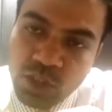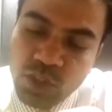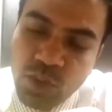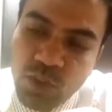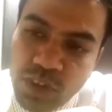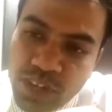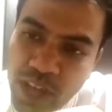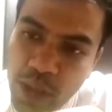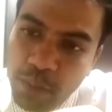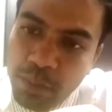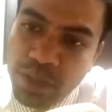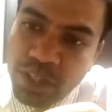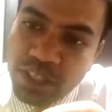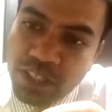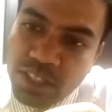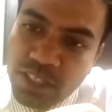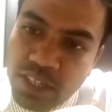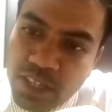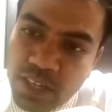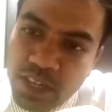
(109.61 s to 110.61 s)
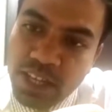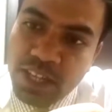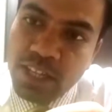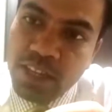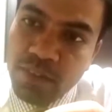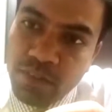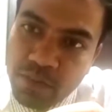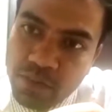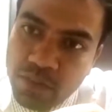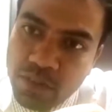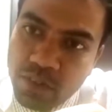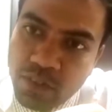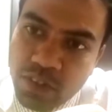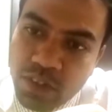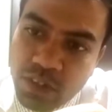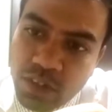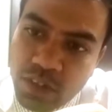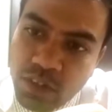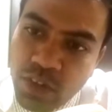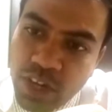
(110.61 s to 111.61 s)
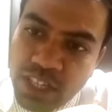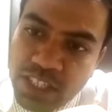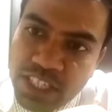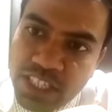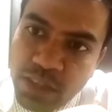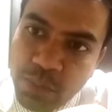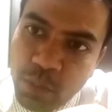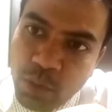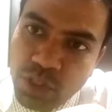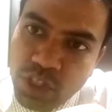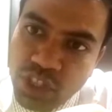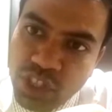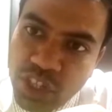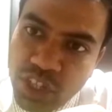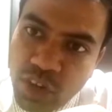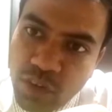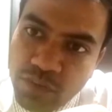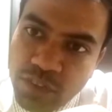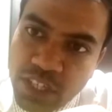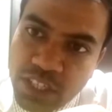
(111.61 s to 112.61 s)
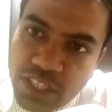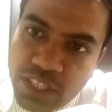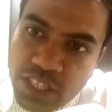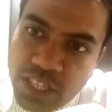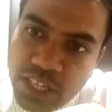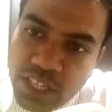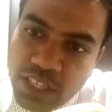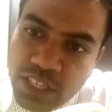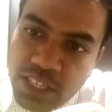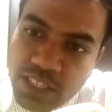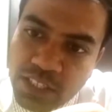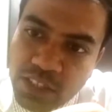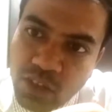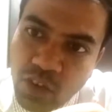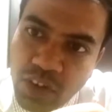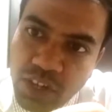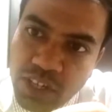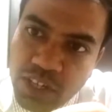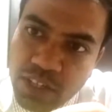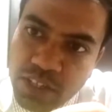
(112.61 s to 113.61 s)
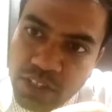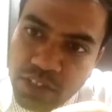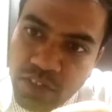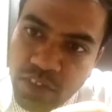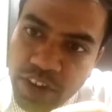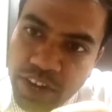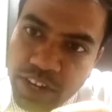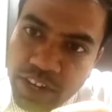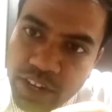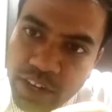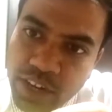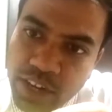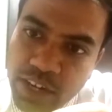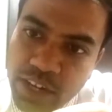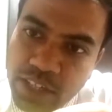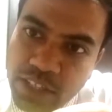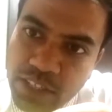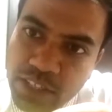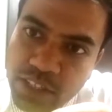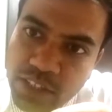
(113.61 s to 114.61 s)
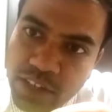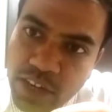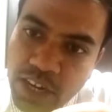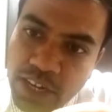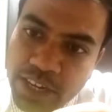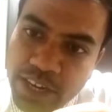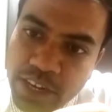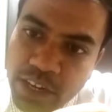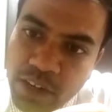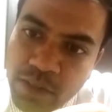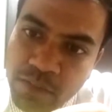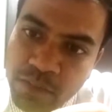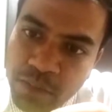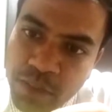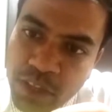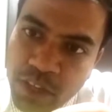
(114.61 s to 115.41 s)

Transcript: So what happens uh, in you can see the position of this teeth is not straight it is tilted.